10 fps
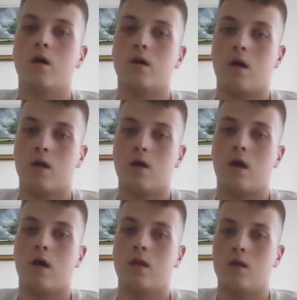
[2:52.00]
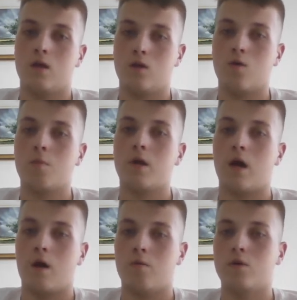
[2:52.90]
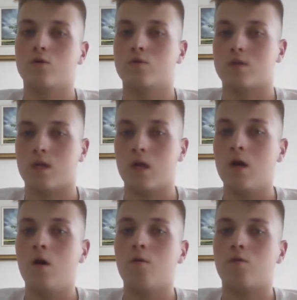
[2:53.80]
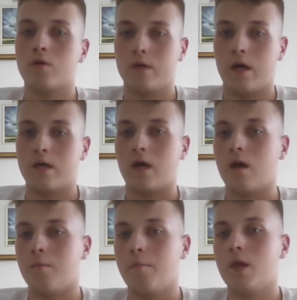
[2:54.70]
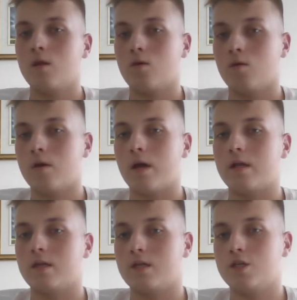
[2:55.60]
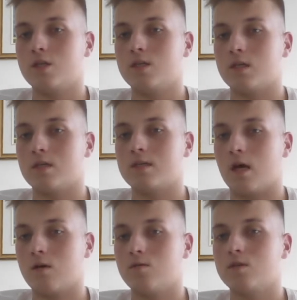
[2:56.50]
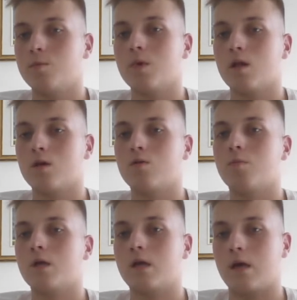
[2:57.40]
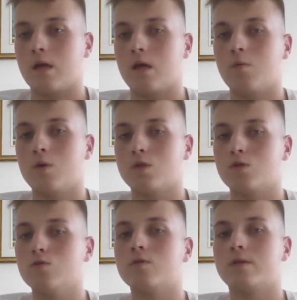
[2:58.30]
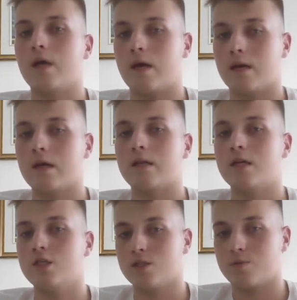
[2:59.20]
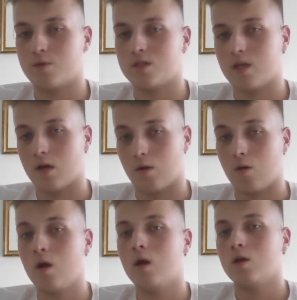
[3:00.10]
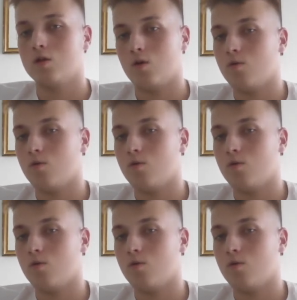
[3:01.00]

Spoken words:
Can any human ever do that? Forget a billion additions a second. Typical human can even do 10 additions per second. So